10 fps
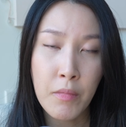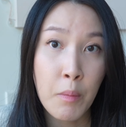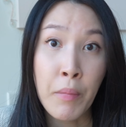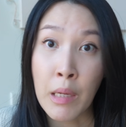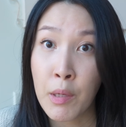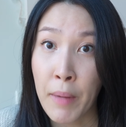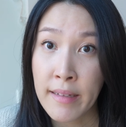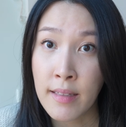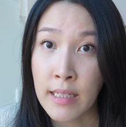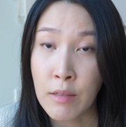maybe my
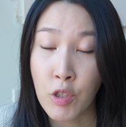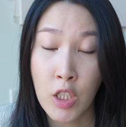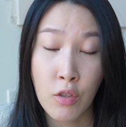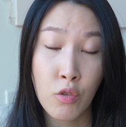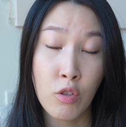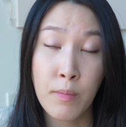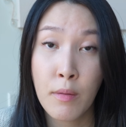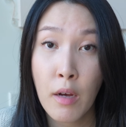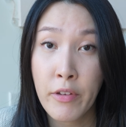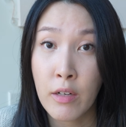skin was just super
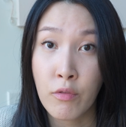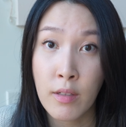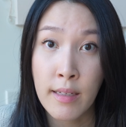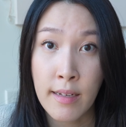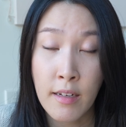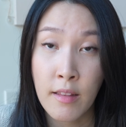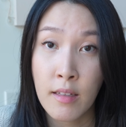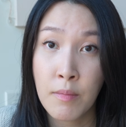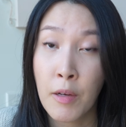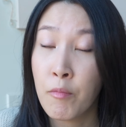puffy and really needed
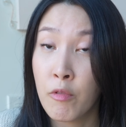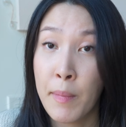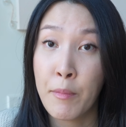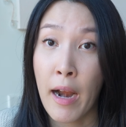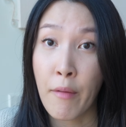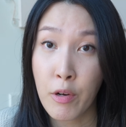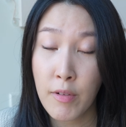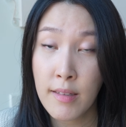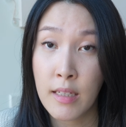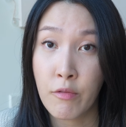this. But remember,
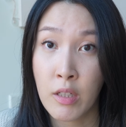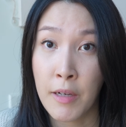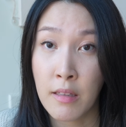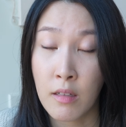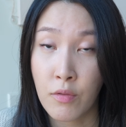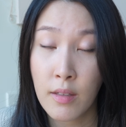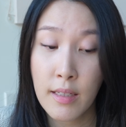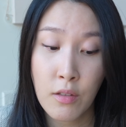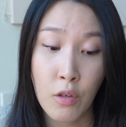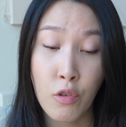everyone's skin responds
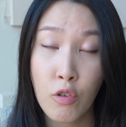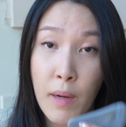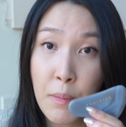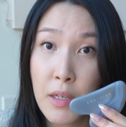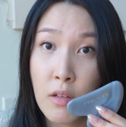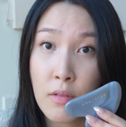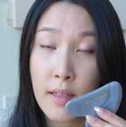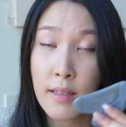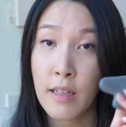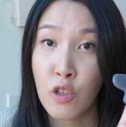differently, so you might be
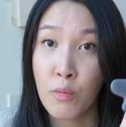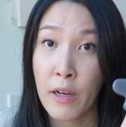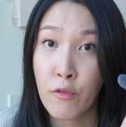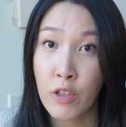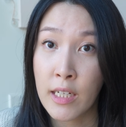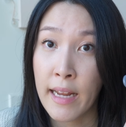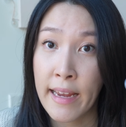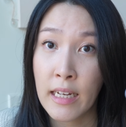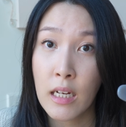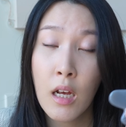using this and you might freaking
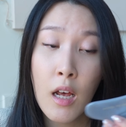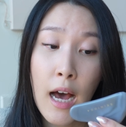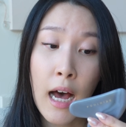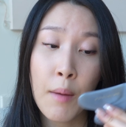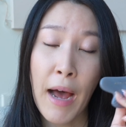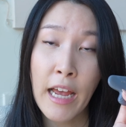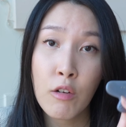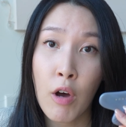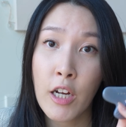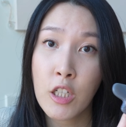hate it. I
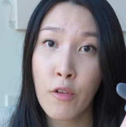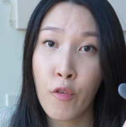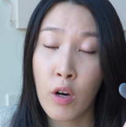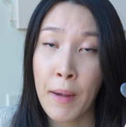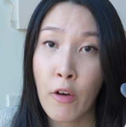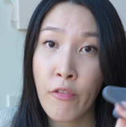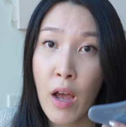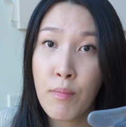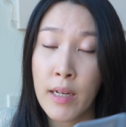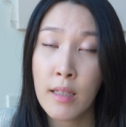gua sha for about
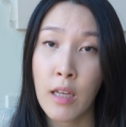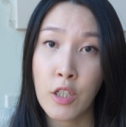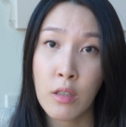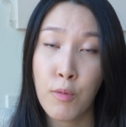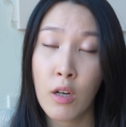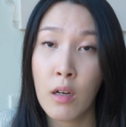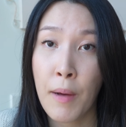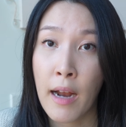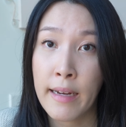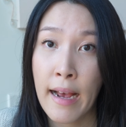5 minutes. I just put on a
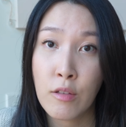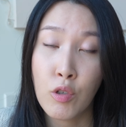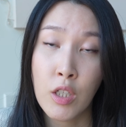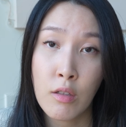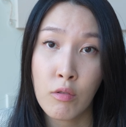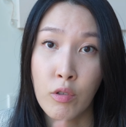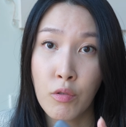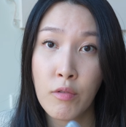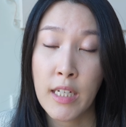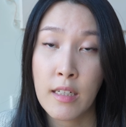podcast, or I just scroll
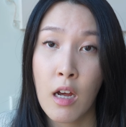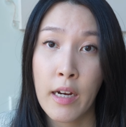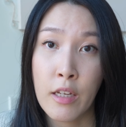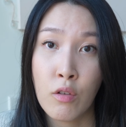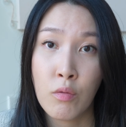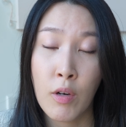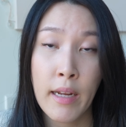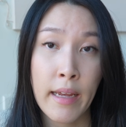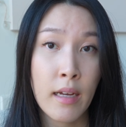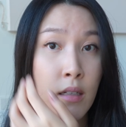through TikTok and I use one
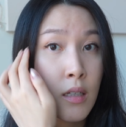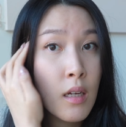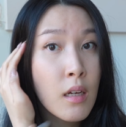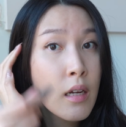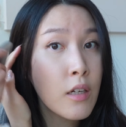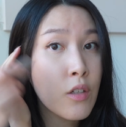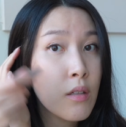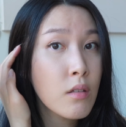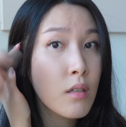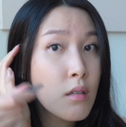hand and
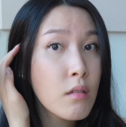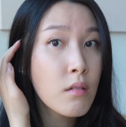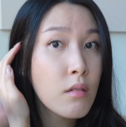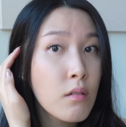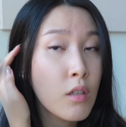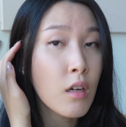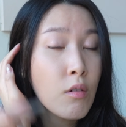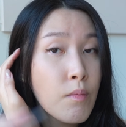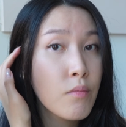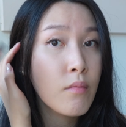just, you
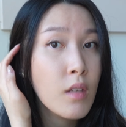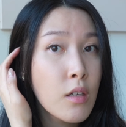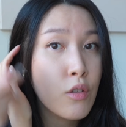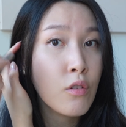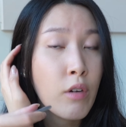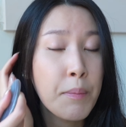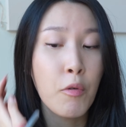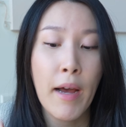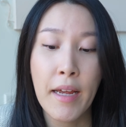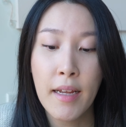know, scrape
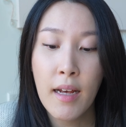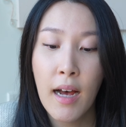away.